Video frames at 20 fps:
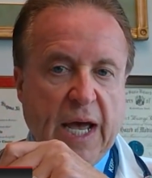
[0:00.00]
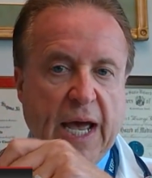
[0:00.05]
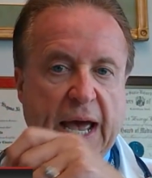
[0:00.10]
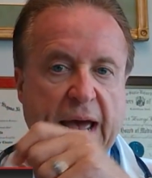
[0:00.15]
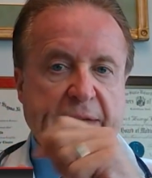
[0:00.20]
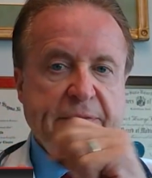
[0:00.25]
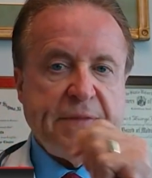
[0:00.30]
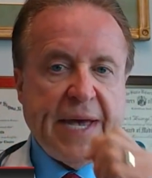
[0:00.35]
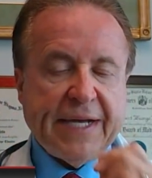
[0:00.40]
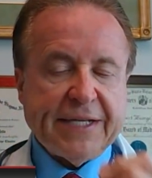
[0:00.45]

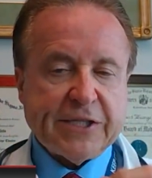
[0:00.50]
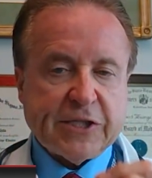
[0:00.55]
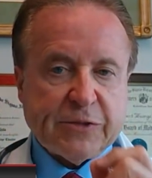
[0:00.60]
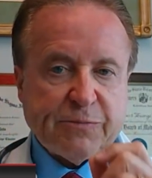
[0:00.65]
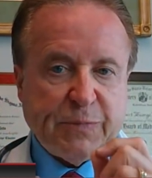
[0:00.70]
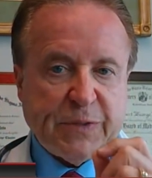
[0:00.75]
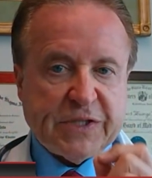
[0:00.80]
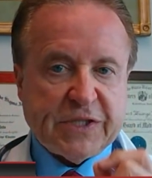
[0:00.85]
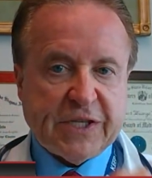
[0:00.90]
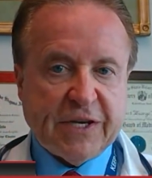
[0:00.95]
And that's
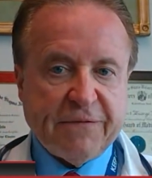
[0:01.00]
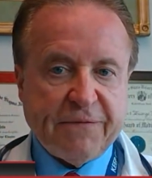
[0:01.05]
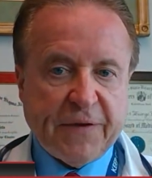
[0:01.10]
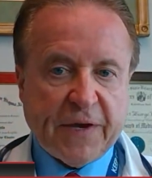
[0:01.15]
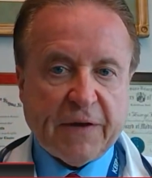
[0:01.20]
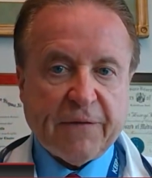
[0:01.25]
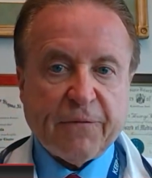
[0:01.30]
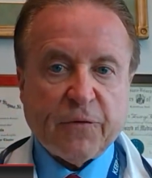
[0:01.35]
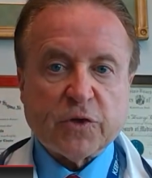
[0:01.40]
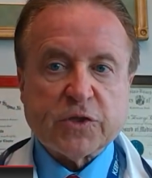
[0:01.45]

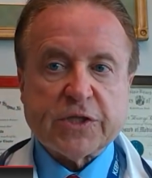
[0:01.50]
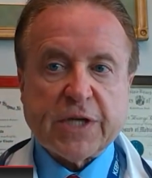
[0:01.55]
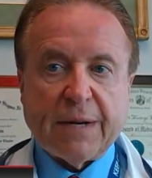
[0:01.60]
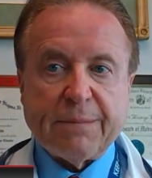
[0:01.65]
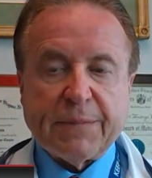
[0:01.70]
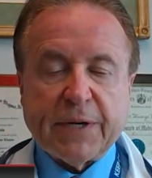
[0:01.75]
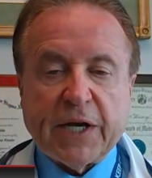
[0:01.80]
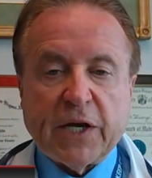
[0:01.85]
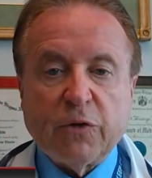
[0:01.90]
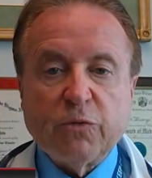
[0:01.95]
specific for
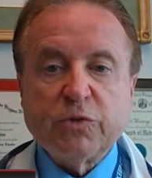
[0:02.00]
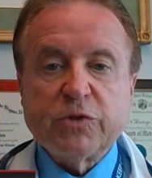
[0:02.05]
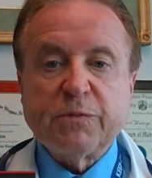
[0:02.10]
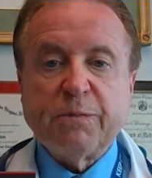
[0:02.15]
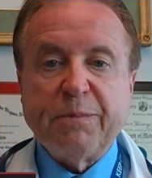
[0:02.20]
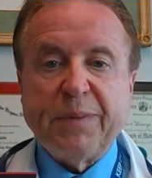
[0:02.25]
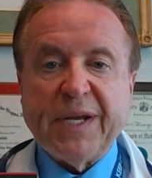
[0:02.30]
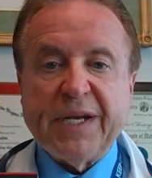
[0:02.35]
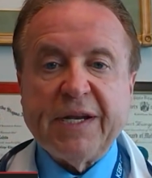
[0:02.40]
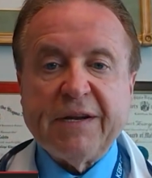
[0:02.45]
somebody who's
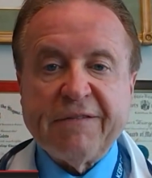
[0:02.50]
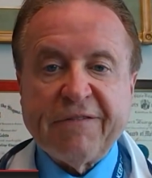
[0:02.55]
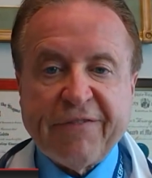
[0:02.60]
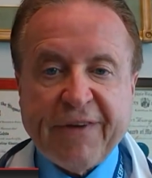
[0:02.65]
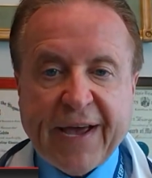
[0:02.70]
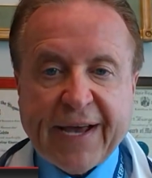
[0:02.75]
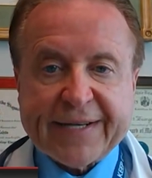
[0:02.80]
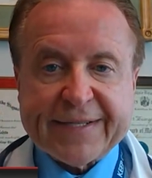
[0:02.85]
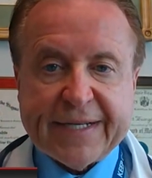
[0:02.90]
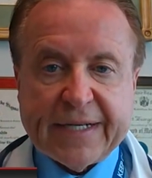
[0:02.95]
been
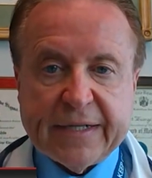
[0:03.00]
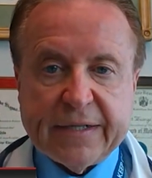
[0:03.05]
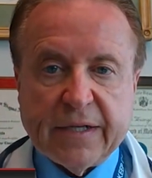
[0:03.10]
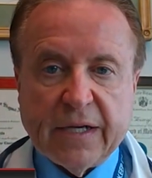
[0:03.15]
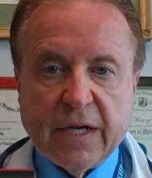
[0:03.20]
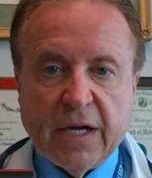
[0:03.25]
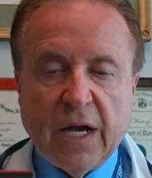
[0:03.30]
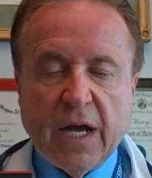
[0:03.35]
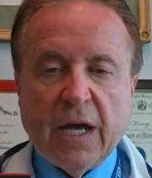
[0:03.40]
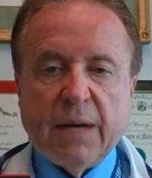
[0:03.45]
infected,
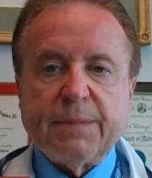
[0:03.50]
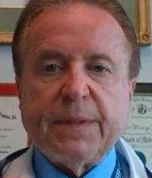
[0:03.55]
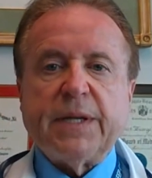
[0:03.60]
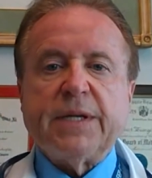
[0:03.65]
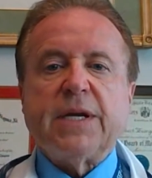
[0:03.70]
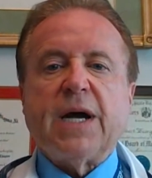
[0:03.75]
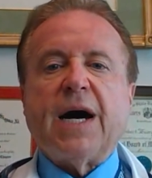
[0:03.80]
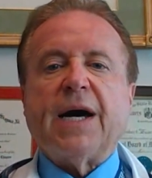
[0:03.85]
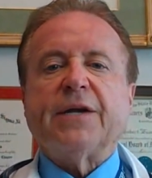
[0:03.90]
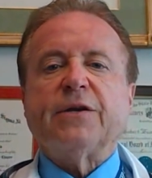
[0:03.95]
but
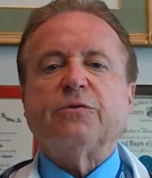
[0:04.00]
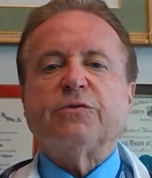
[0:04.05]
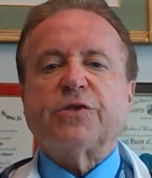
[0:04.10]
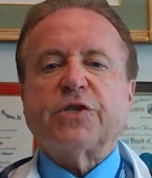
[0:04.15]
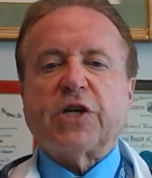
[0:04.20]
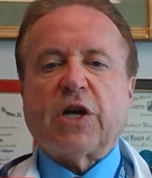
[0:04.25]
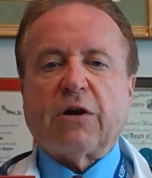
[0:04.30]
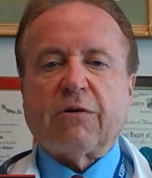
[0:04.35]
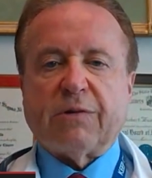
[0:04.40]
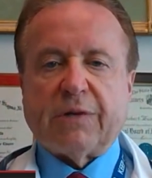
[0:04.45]
not who's
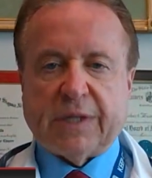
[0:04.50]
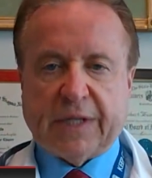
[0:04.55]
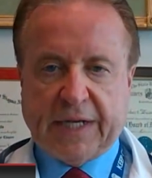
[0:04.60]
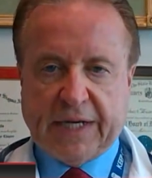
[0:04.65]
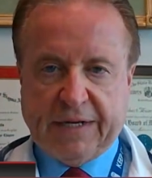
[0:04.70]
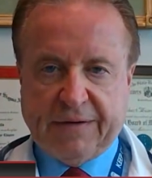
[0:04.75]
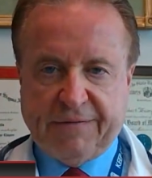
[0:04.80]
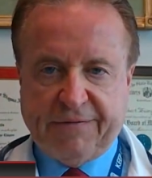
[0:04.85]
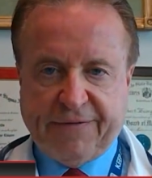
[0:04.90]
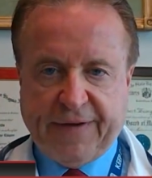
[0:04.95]

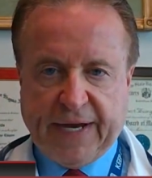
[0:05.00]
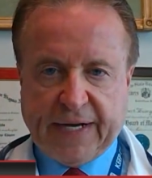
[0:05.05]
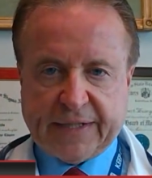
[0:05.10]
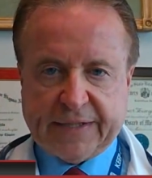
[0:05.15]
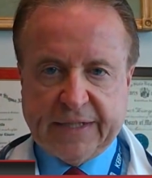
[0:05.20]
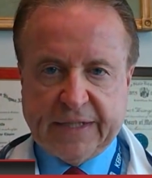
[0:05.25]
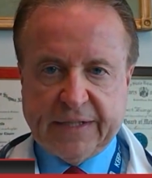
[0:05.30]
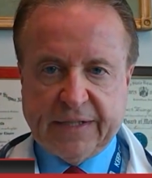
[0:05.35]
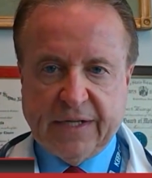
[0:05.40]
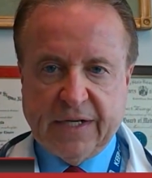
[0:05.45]
currently
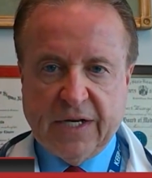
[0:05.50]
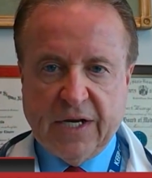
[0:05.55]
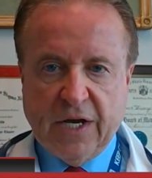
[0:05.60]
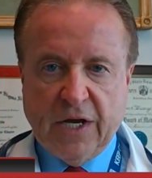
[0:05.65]
infected.